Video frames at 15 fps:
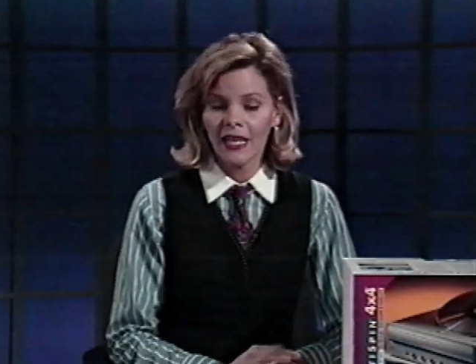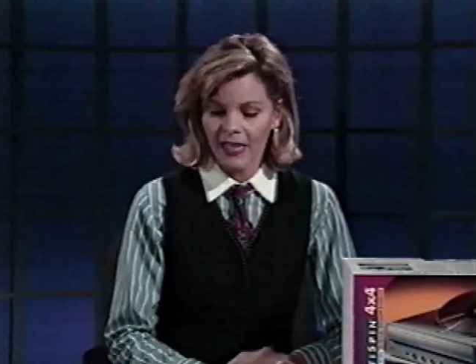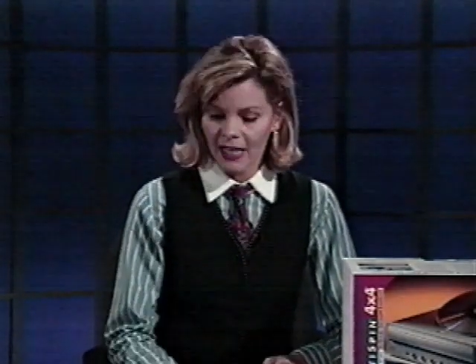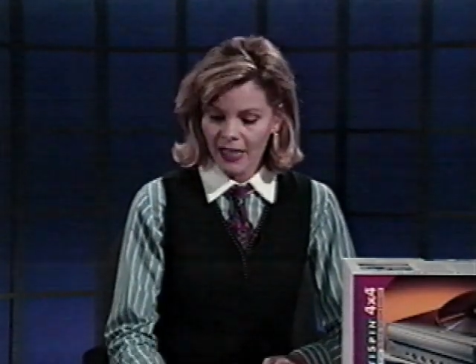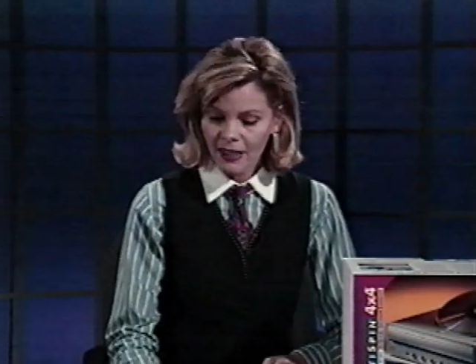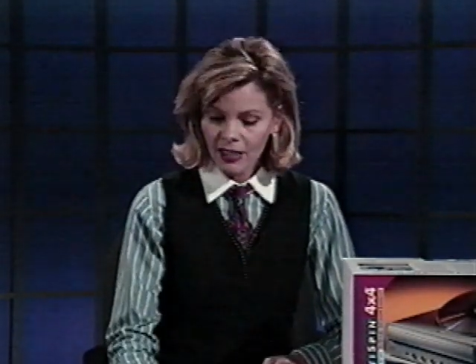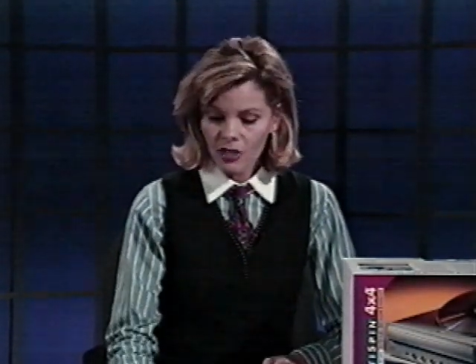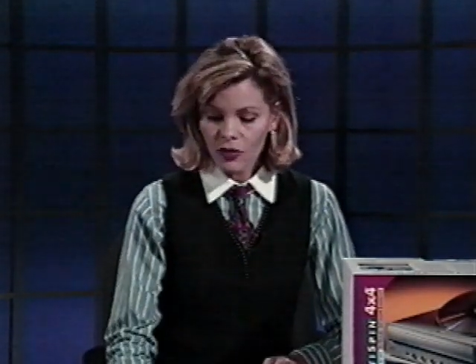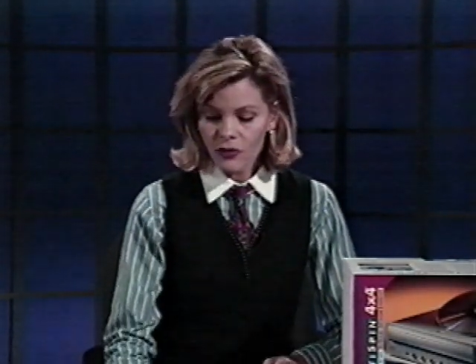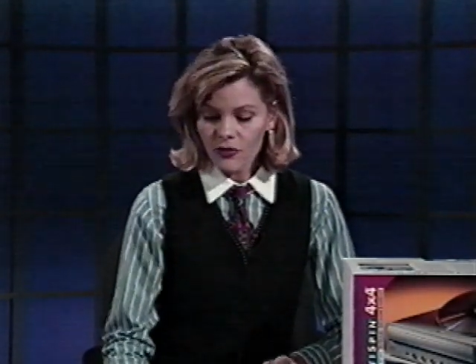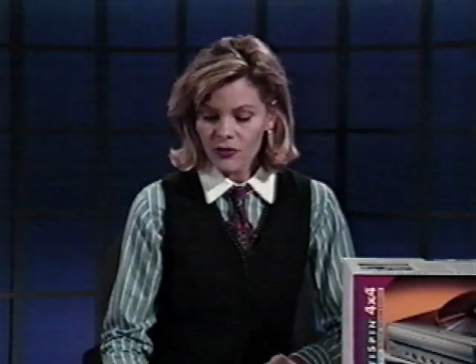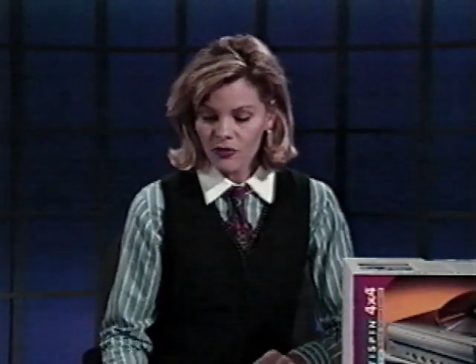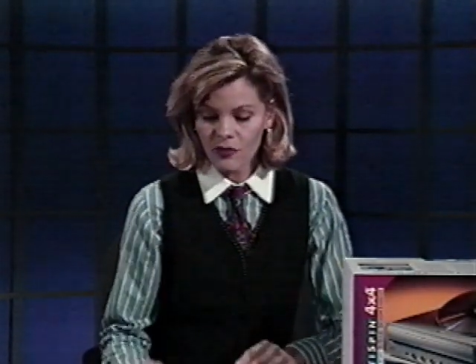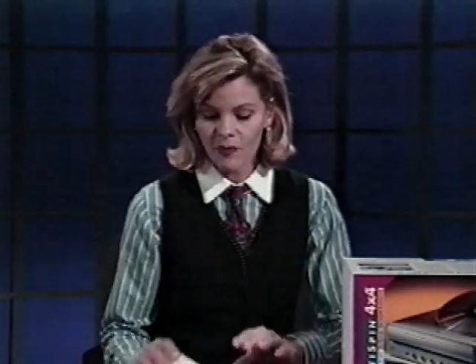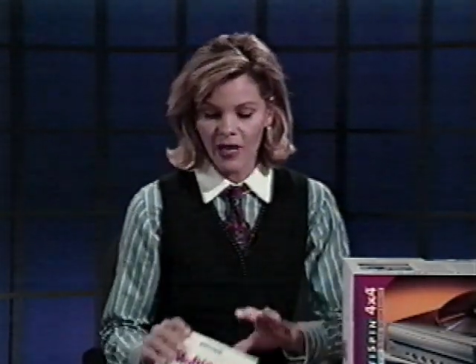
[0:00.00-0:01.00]
in the
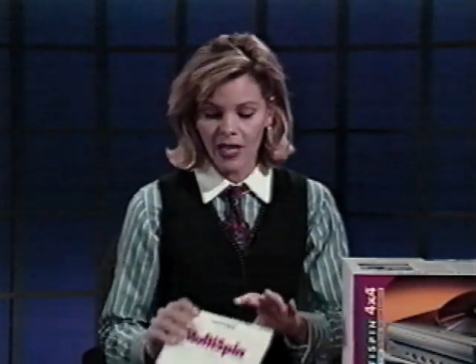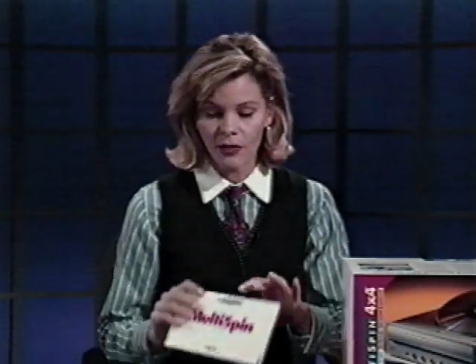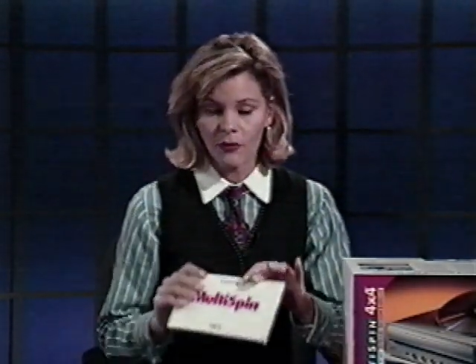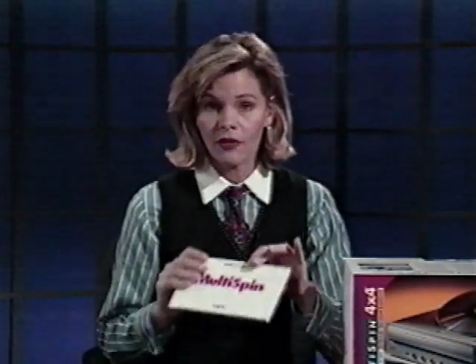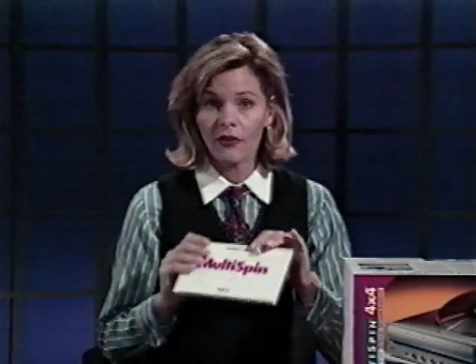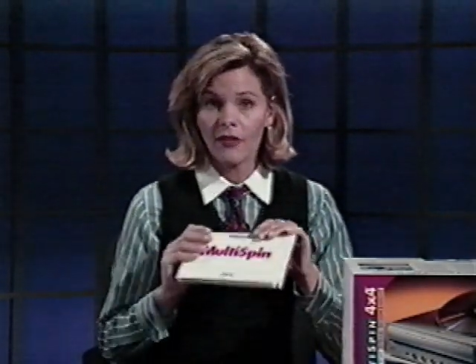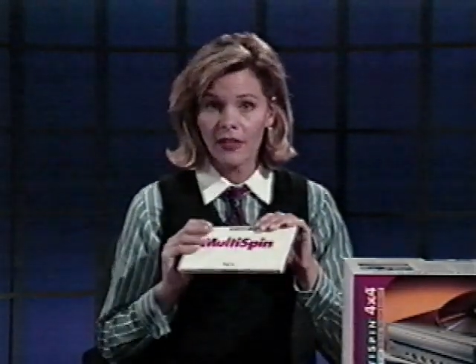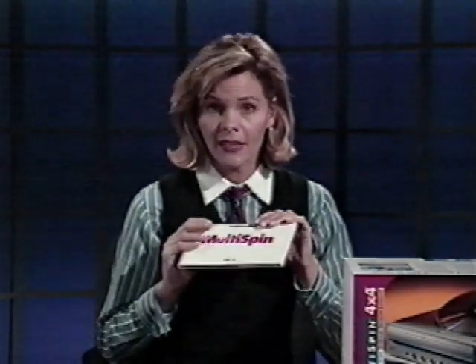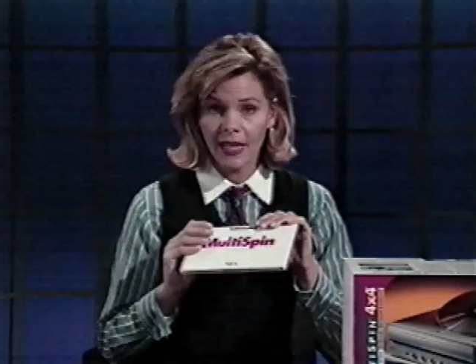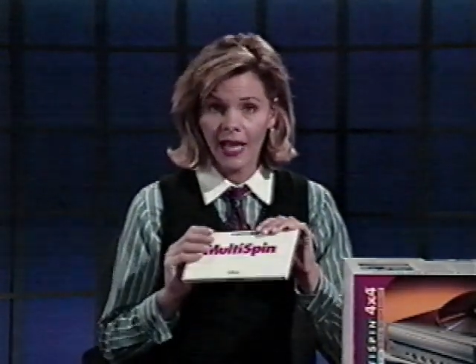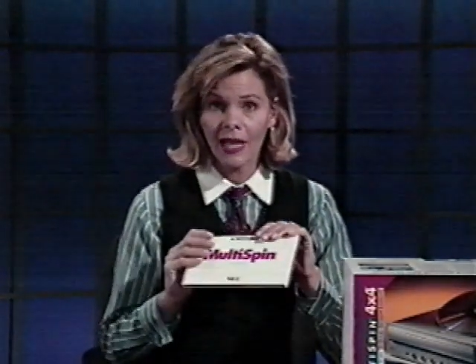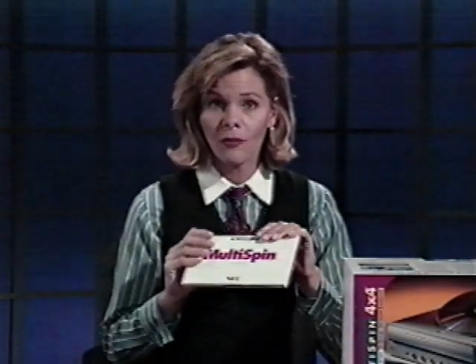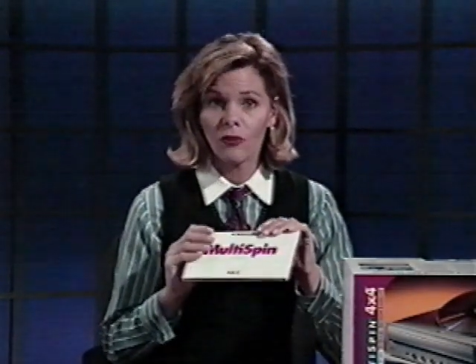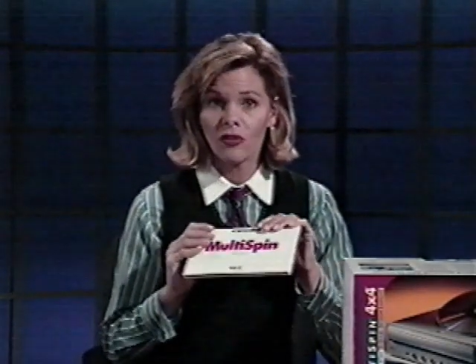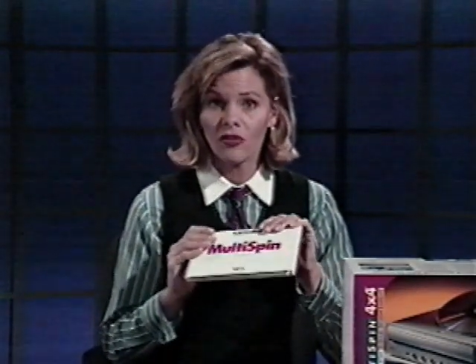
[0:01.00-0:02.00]
user's manual that
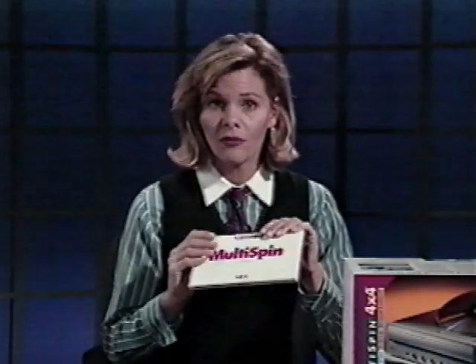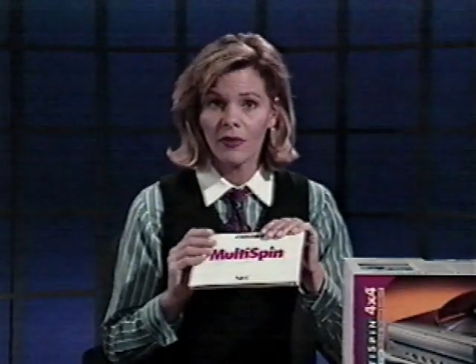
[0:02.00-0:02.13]
came with your